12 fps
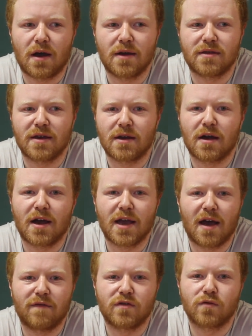I think I
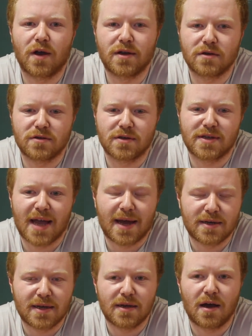have the right
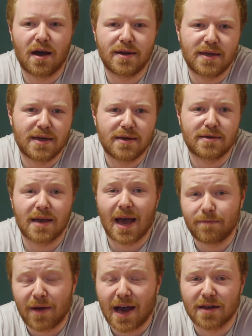understanding, ideas
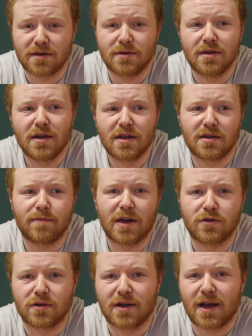and passion to make
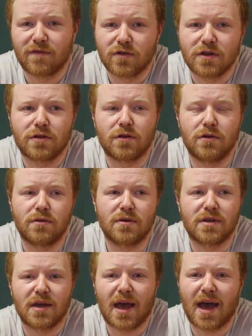sure that every
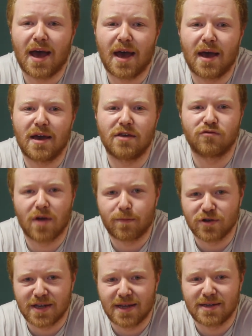student is
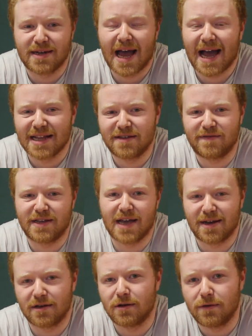represented actively
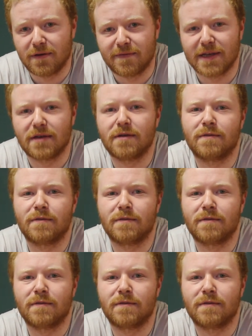and inclusively.